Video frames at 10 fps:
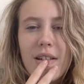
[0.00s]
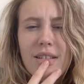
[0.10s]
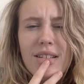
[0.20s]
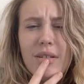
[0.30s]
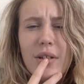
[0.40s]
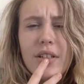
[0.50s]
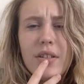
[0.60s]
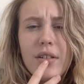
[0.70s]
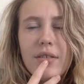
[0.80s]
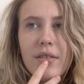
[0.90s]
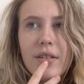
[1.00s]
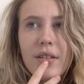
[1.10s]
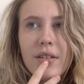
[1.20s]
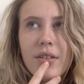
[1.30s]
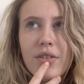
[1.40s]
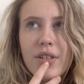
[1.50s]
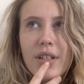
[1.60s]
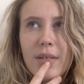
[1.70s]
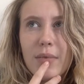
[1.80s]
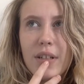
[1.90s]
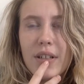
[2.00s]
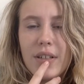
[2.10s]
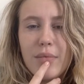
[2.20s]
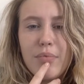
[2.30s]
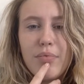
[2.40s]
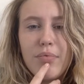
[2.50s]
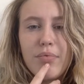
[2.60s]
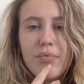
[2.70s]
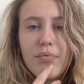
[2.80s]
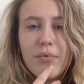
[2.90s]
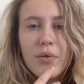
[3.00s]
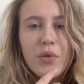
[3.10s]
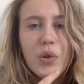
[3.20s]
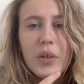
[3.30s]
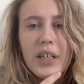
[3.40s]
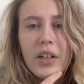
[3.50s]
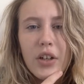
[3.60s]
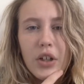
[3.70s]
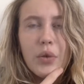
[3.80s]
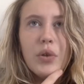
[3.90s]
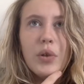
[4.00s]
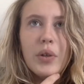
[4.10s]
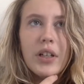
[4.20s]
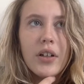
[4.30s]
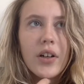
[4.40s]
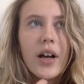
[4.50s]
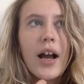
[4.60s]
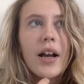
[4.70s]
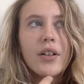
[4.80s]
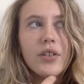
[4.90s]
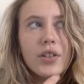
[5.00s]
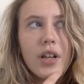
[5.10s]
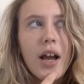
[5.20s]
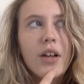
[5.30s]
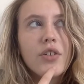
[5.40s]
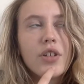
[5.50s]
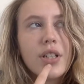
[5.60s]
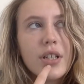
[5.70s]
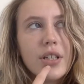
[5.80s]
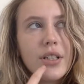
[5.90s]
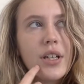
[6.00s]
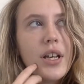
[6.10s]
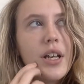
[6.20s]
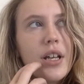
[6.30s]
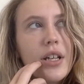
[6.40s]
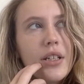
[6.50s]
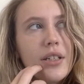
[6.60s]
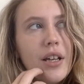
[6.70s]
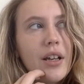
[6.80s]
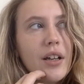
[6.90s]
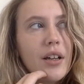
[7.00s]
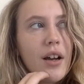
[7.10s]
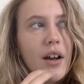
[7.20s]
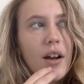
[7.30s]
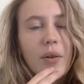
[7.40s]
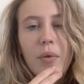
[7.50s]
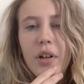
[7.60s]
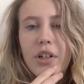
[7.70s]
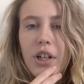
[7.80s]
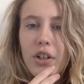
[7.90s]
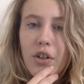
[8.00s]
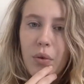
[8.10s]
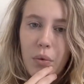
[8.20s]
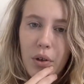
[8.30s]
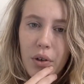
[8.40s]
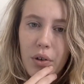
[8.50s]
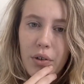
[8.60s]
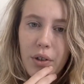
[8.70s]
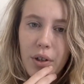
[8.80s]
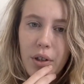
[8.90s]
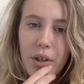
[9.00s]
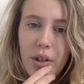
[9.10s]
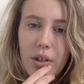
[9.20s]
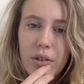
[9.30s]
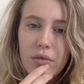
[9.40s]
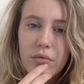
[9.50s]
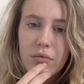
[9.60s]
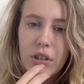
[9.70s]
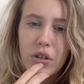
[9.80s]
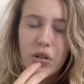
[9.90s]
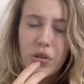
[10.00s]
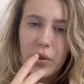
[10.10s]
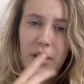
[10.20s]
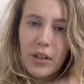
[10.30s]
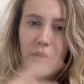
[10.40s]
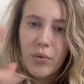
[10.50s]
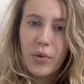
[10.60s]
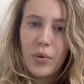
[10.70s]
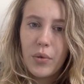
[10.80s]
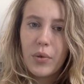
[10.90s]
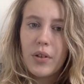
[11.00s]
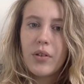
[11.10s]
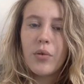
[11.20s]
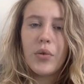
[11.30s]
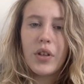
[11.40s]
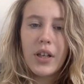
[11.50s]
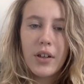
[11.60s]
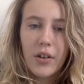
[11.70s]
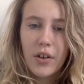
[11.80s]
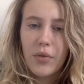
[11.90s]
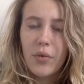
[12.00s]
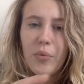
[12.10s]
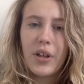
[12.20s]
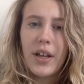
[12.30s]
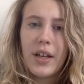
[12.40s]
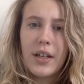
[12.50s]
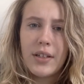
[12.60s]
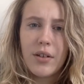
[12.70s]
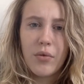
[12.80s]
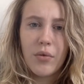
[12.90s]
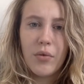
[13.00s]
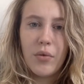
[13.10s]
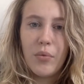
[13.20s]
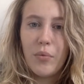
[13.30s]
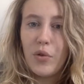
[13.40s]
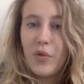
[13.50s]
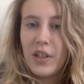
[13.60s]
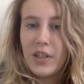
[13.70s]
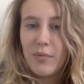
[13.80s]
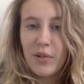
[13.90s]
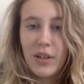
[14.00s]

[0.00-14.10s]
No, that's interesting because you do hear actors and actresses saying, "I want to change the world," and they're doing it through theater and through plays and through movies.